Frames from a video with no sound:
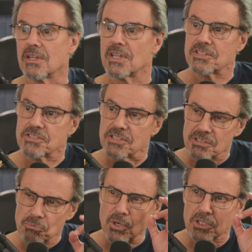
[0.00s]
And that's
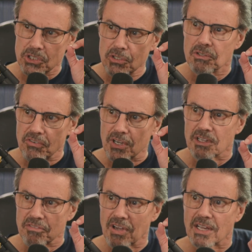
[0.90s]
the one
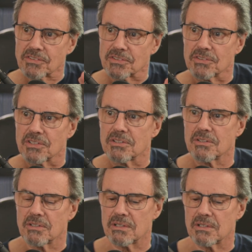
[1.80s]
unifying factor that